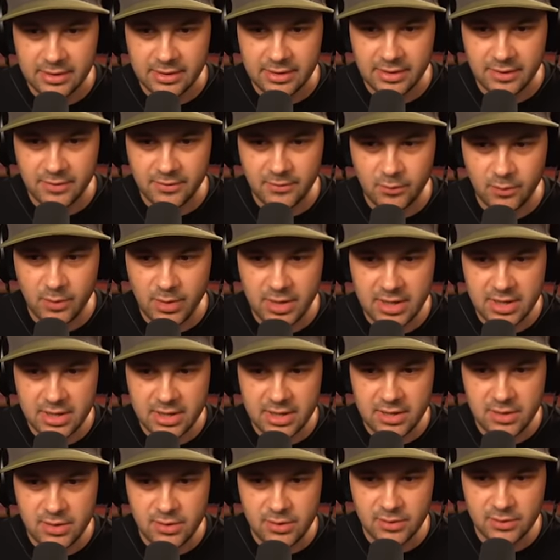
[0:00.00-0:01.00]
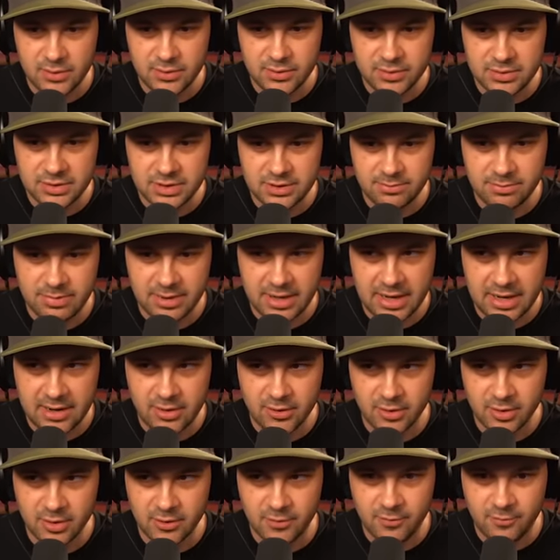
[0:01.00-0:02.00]
if we can use the
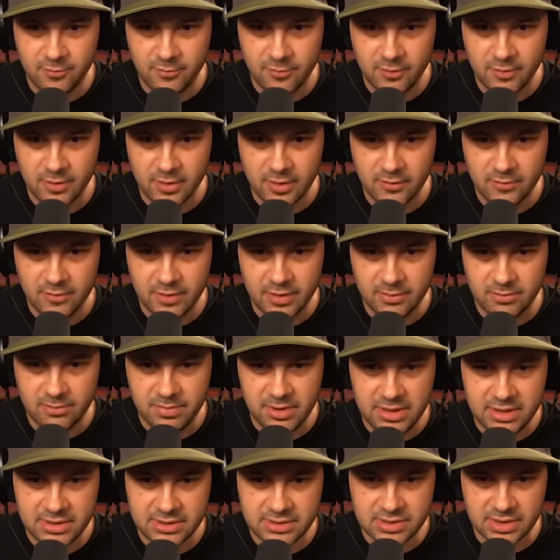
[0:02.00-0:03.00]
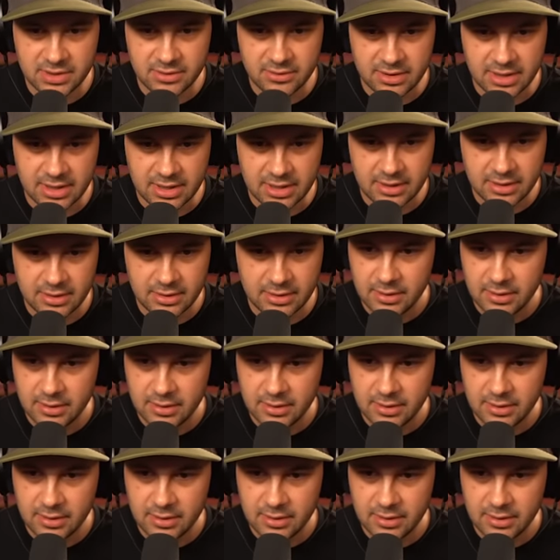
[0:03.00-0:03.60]
power of the B soda.